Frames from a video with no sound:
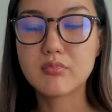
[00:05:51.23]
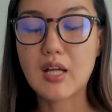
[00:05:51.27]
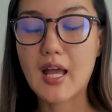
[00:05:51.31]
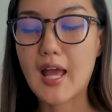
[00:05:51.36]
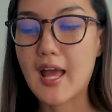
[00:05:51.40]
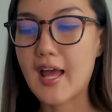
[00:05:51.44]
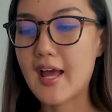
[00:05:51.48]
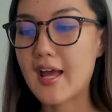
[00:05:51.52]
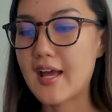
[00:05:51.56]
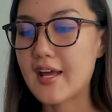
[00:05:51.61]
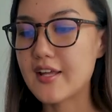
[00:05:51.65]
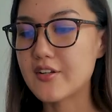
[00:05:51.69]

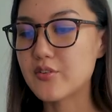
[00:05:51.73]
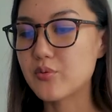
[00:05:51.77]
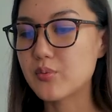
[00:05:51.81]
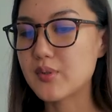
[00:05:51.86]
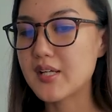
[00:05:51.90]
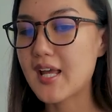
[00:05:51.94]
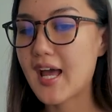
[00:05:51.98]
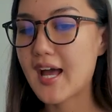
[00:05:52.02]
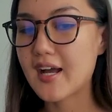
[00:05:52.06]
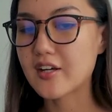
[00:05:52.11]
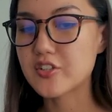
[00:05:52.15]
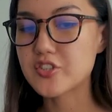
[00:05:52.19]
And we
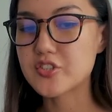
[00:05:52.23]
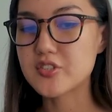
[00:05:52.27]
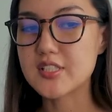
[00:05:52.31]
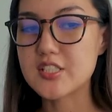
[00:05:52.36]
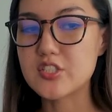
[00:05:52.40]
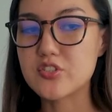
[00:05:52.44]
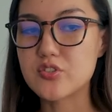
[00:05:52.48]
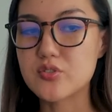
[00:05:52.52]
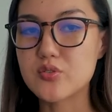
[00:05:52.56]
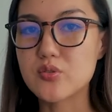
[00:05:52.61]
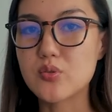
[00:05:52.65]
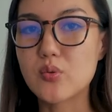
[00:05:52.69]
actually
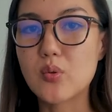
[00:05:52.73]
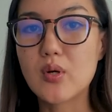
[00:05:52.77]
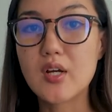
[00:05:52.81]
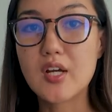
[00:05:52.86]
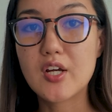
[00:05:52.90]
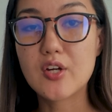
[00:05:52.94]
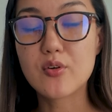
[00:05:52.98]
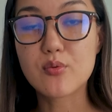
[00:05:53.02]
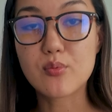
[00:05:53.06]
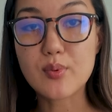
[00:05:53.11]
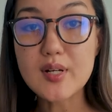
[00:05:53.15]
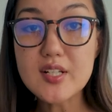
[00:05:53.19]
do
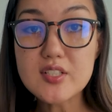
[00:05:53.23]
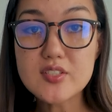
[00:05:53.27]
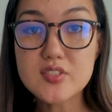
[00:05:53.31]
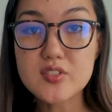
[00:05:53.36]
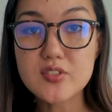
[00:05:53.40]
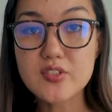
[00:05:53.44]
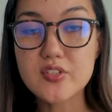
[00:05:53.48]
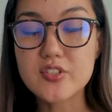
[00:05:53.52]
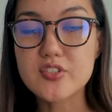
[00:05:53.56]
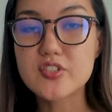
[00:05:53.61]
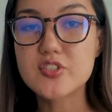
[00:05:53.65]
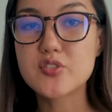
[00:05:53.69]

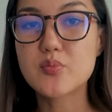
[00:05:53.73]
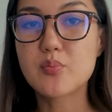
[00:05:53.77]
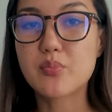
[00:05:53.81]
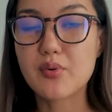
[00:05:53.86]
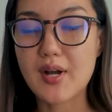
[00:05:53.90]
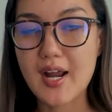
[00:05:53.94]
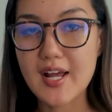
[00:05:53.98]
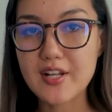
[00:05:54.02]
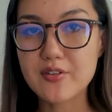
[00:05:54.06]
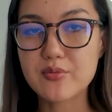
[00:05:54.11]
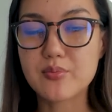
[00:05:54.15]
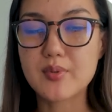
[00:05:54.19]
research,
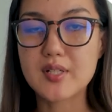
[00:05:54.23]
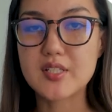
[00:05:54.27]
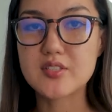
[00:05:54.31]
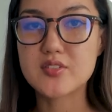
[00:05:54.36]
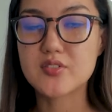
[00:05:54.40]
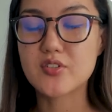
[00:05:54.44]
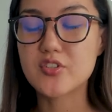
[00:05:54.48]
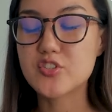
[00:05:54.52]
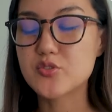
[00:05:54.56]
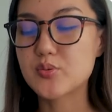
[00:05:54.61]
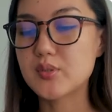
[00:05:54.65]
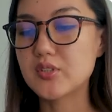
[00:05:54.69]
brand research.